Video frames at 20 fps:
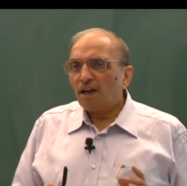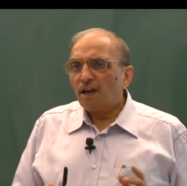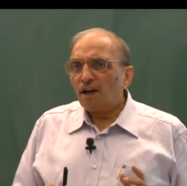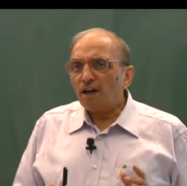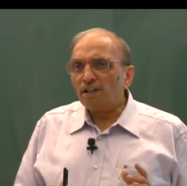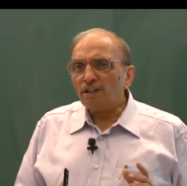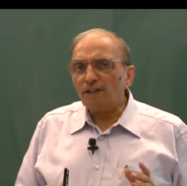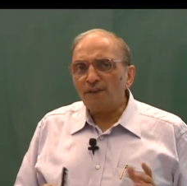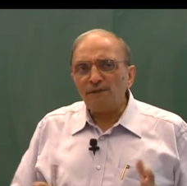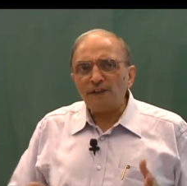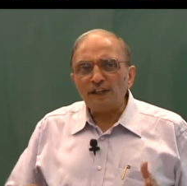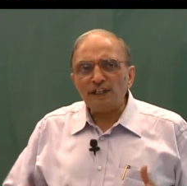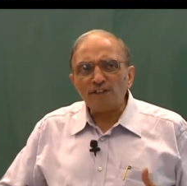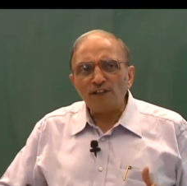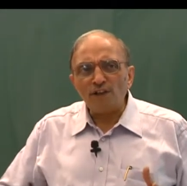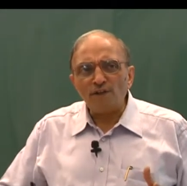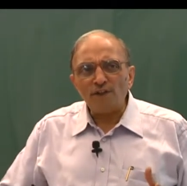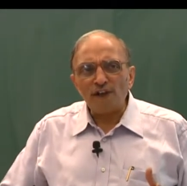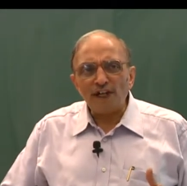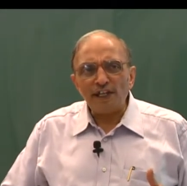on the face
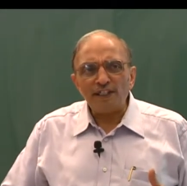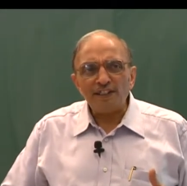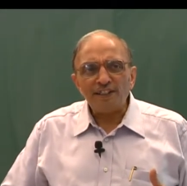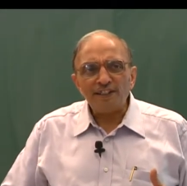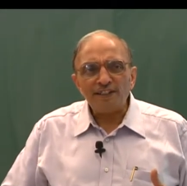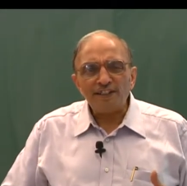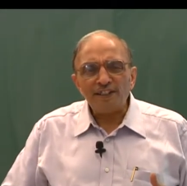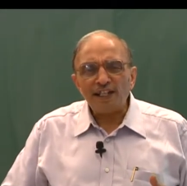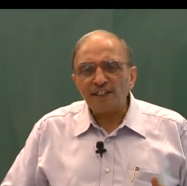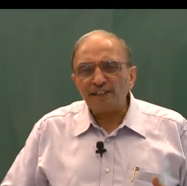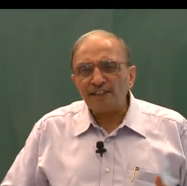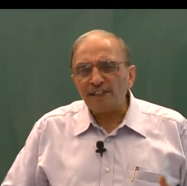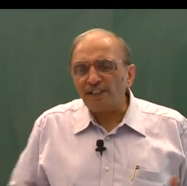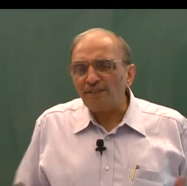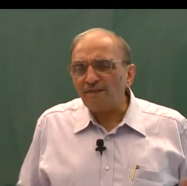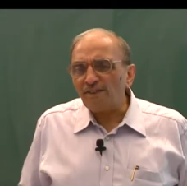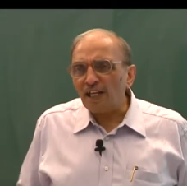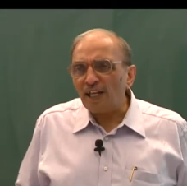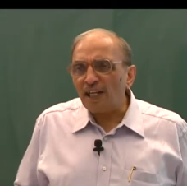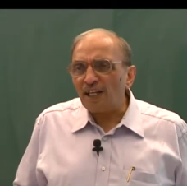of it they are
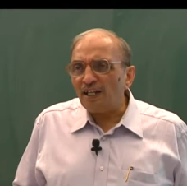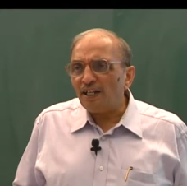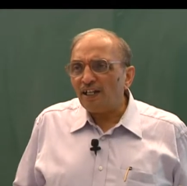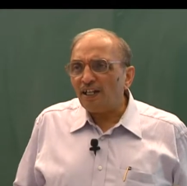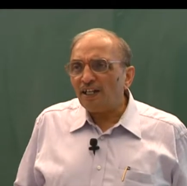trivial